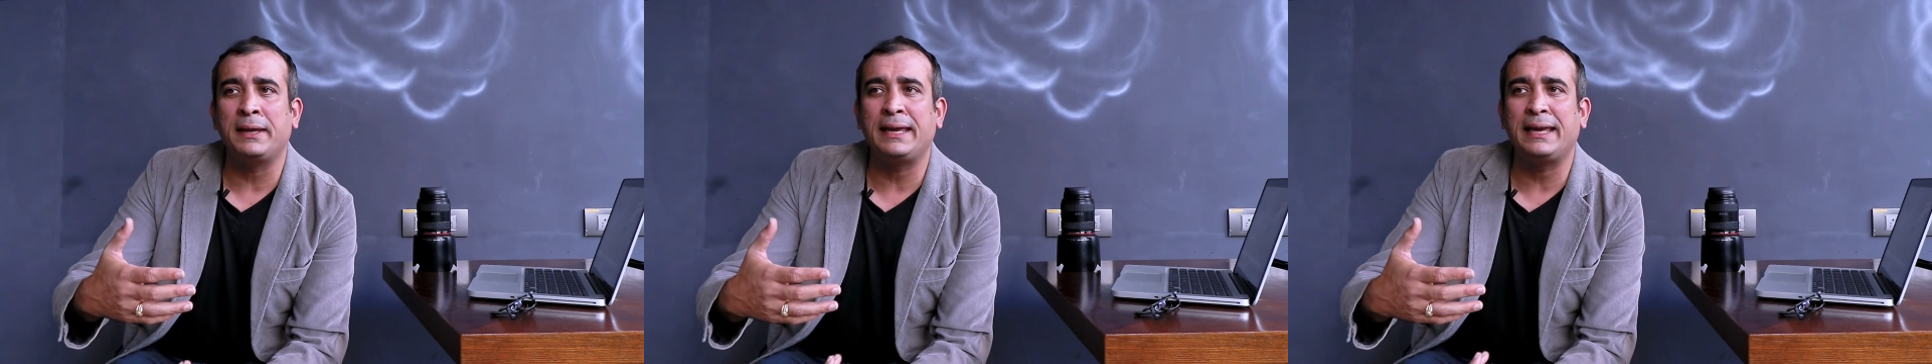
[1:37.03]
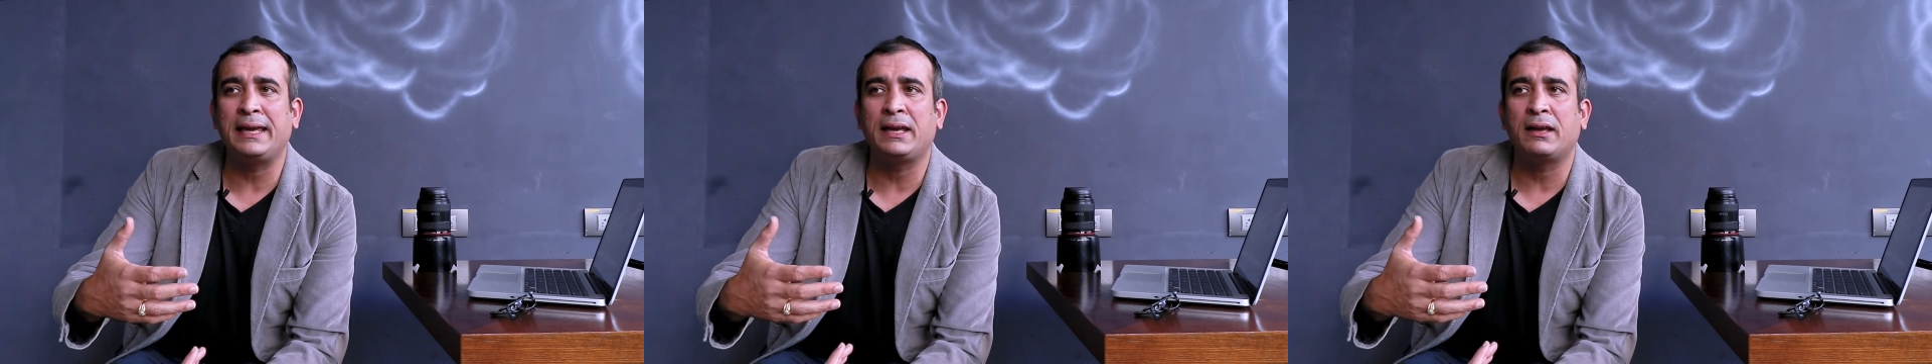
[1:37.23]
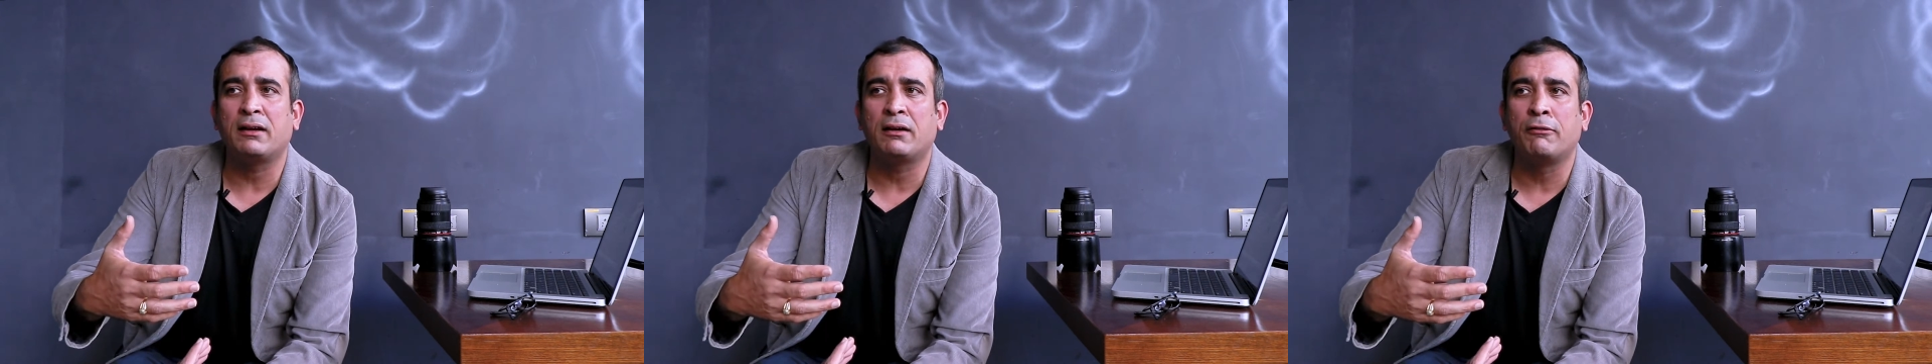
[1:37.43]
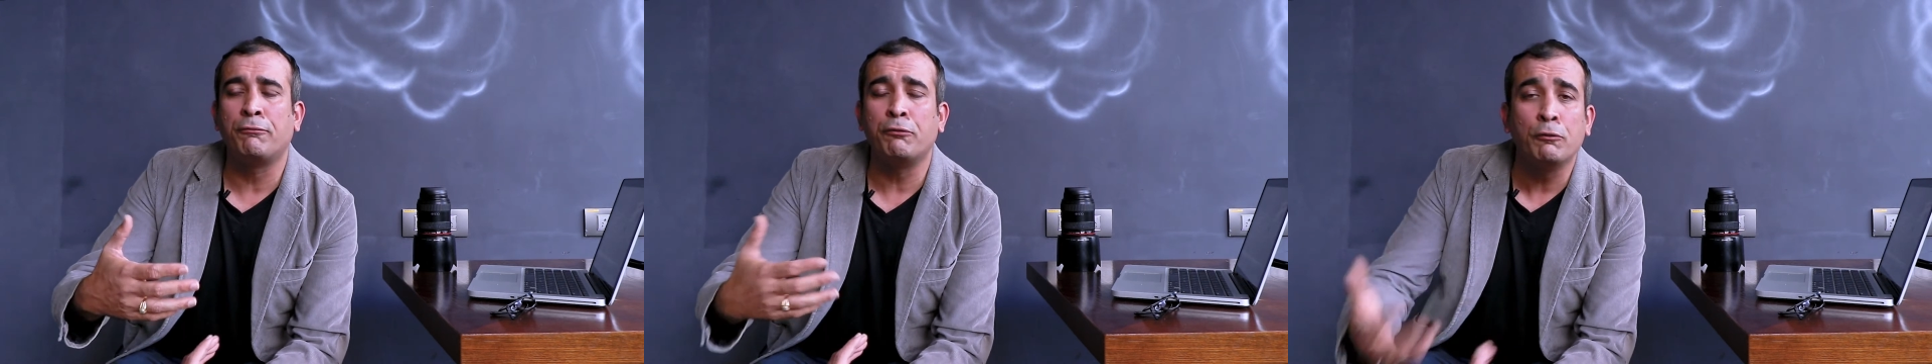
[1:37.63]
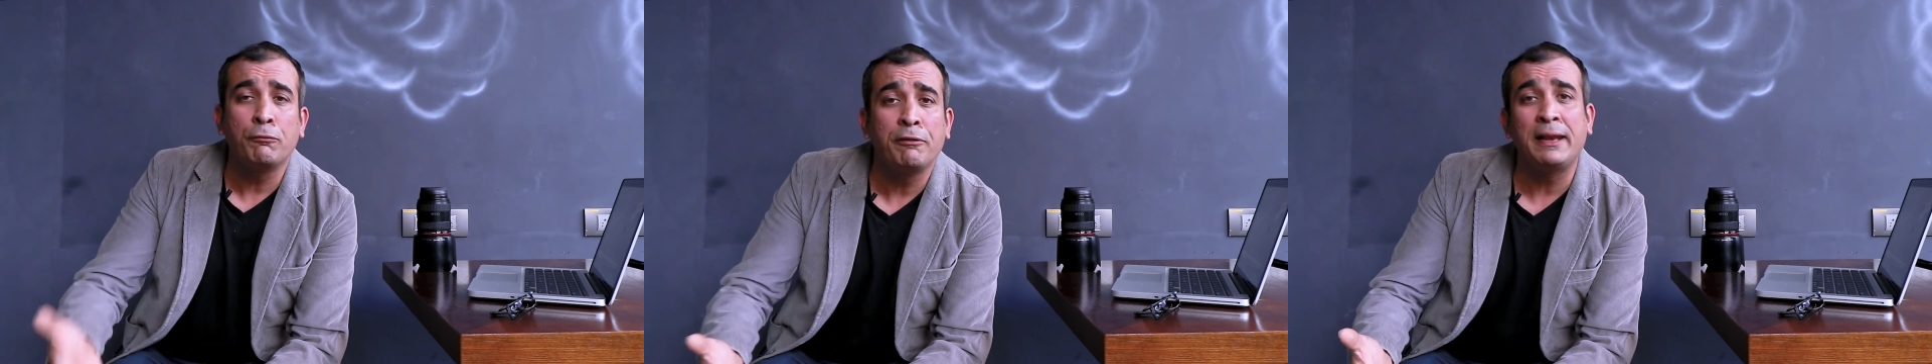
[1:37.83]
be
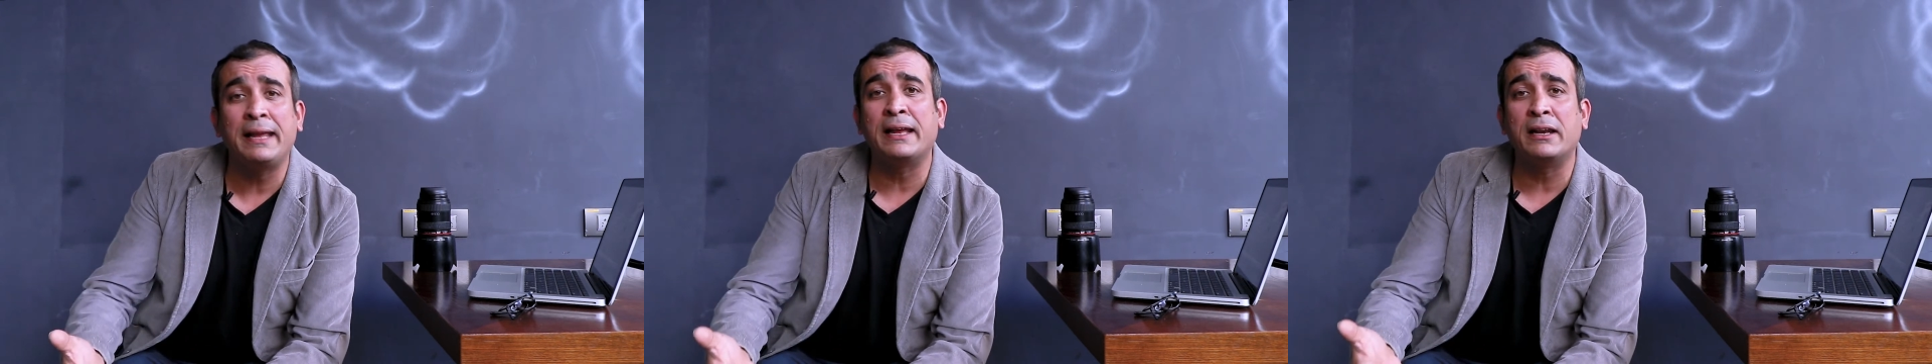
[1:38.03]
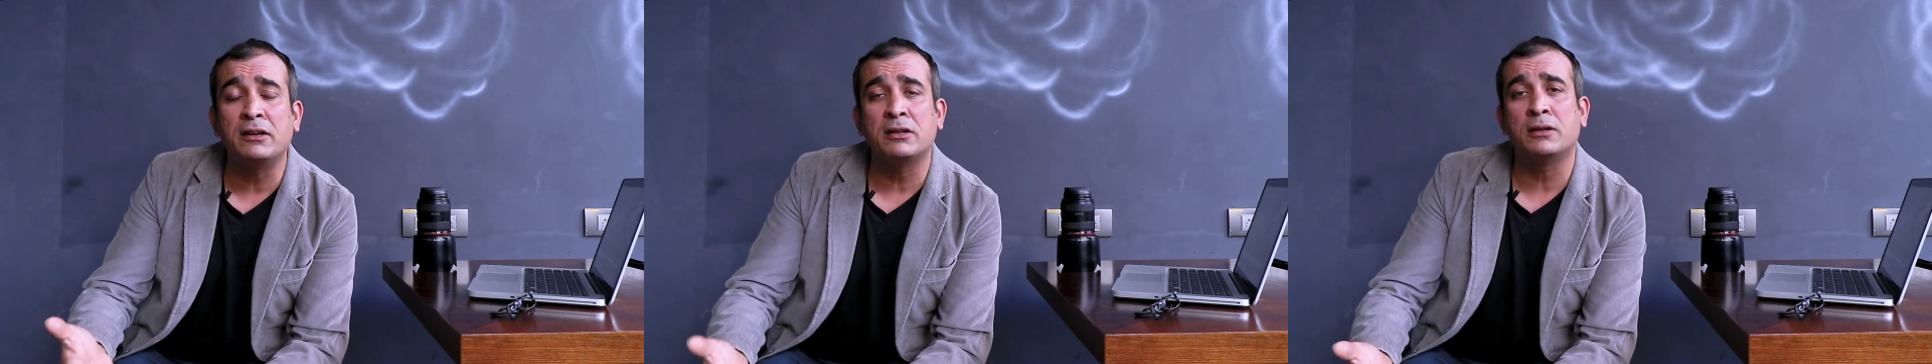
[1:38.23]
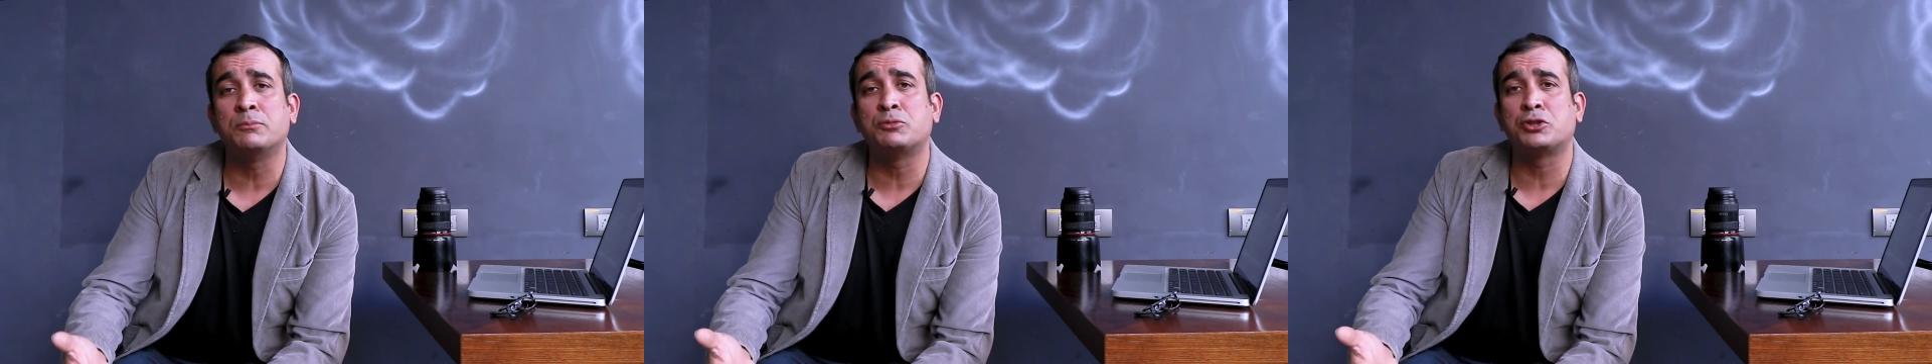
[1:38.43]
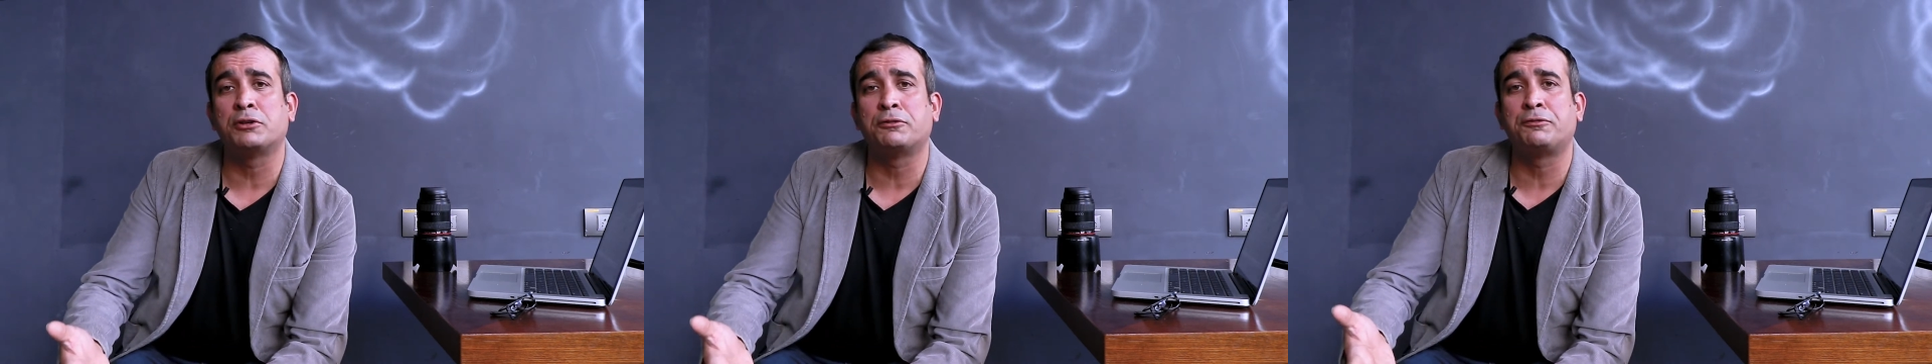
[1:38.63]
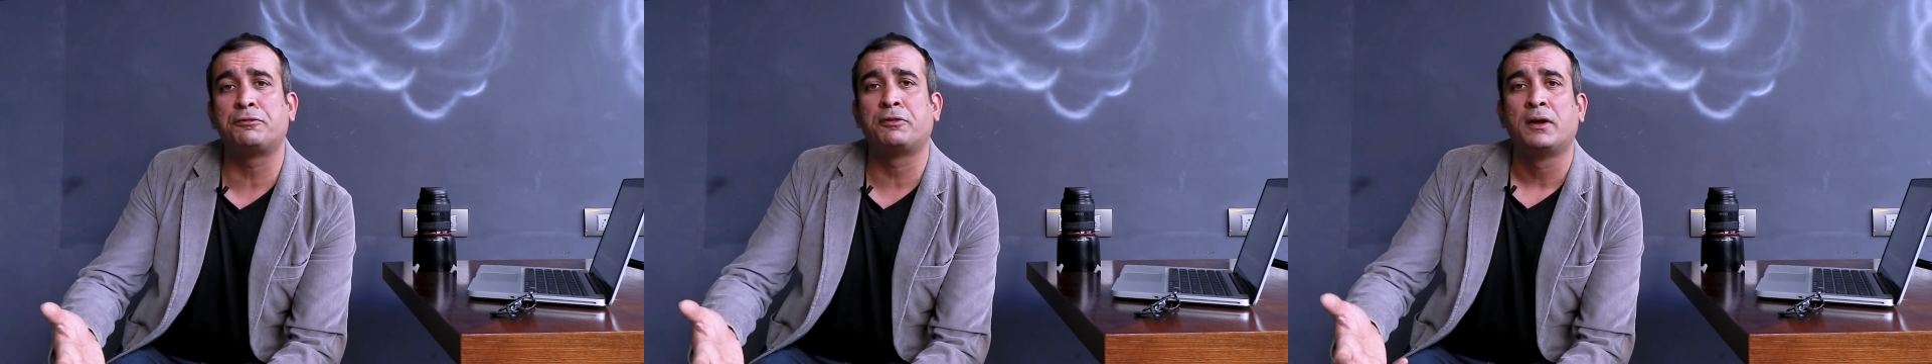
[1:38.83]
fulfilling in
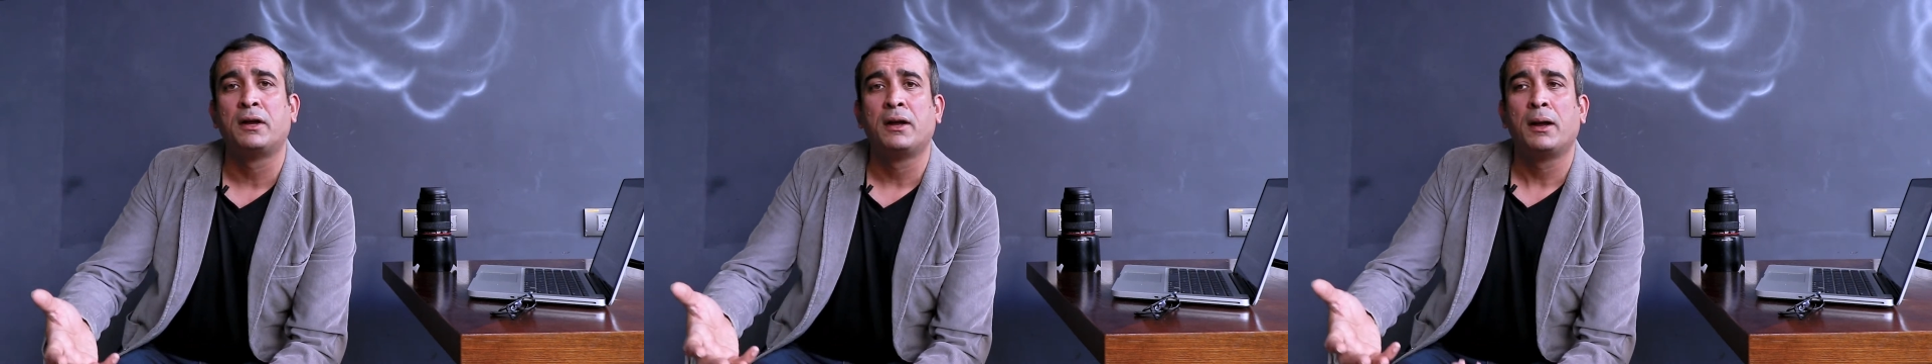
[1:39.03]
terms of